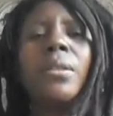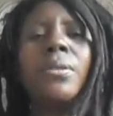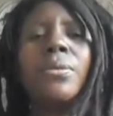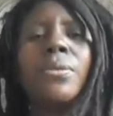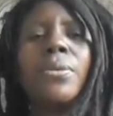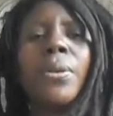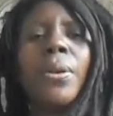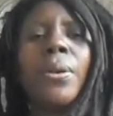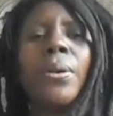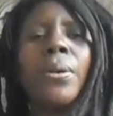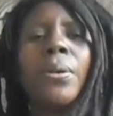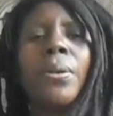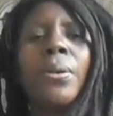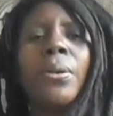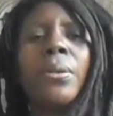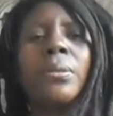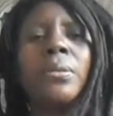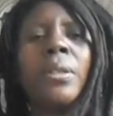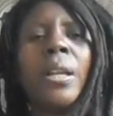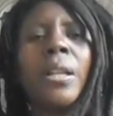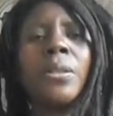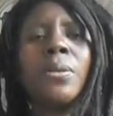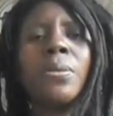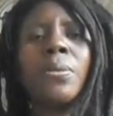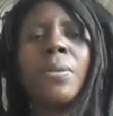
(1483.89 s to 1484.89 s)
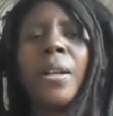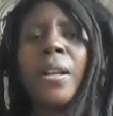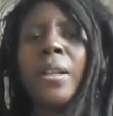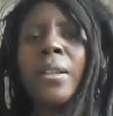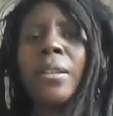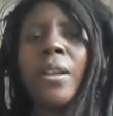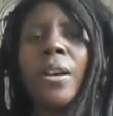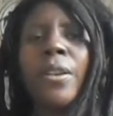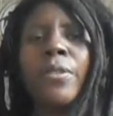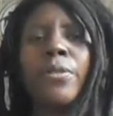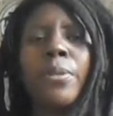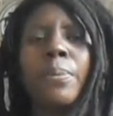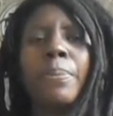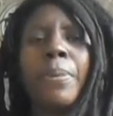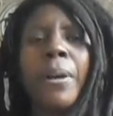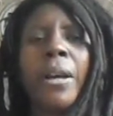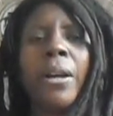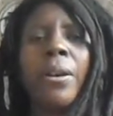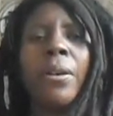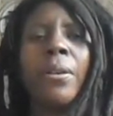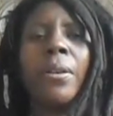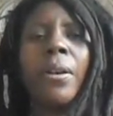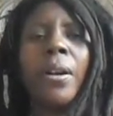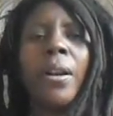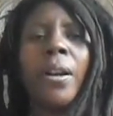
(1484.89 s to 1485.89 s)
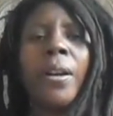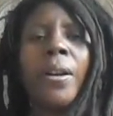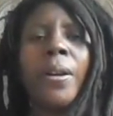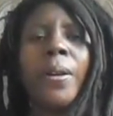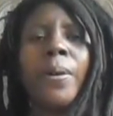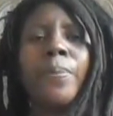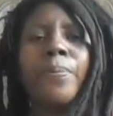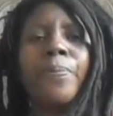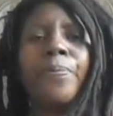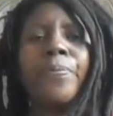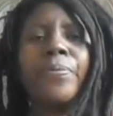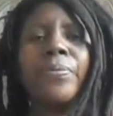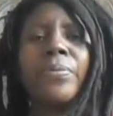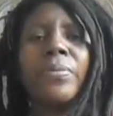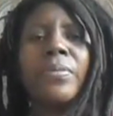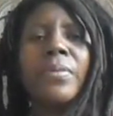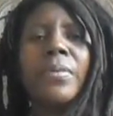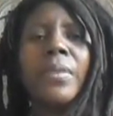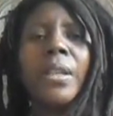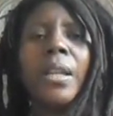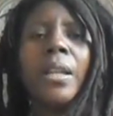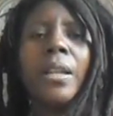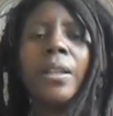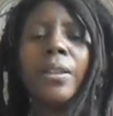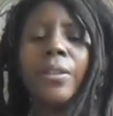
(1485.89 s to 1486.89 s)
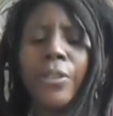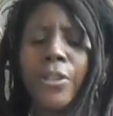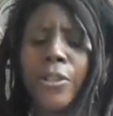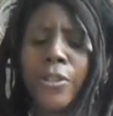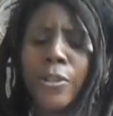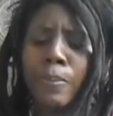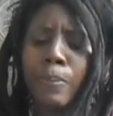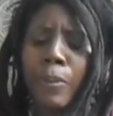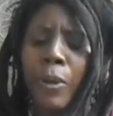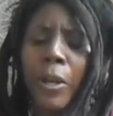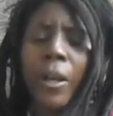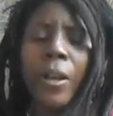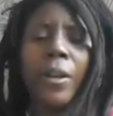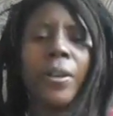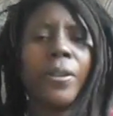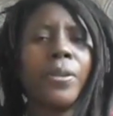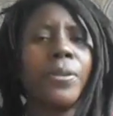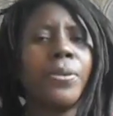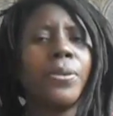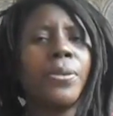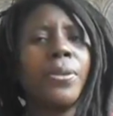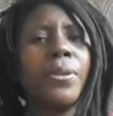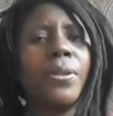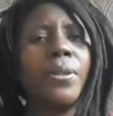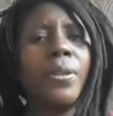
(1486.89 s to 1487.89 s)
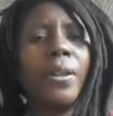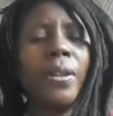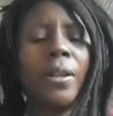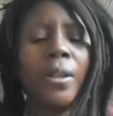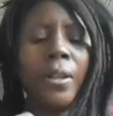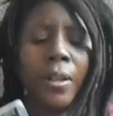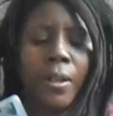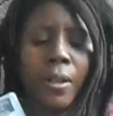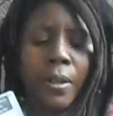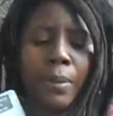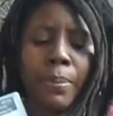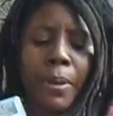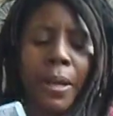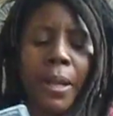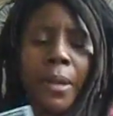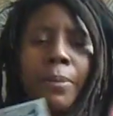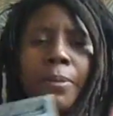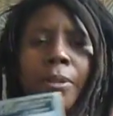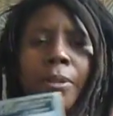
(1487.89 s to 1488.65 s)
So that's what I love about um, these books uh, by